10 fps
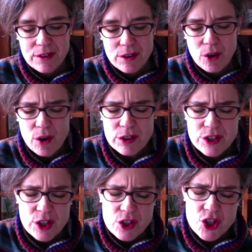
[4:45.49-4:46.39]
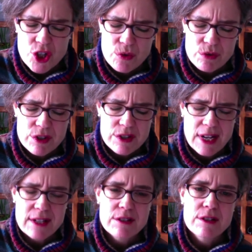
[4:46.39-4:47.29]
God chooses
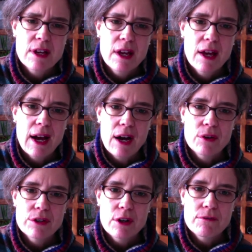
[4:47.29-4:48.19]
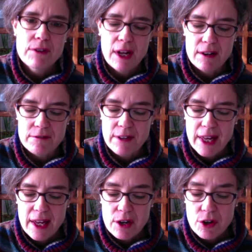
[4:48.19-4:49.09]
us out of love,
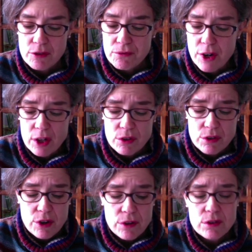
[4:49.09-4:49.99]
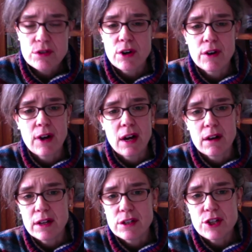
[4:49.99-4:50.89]
not for our good looks or
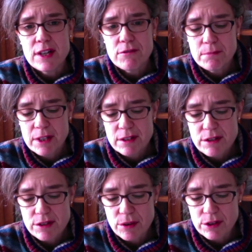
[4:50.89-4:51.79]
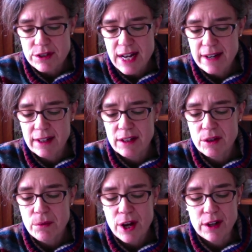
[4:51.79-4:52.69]
our achievements or standing in the
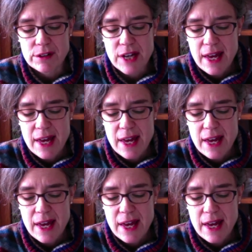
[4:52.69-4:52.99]
world.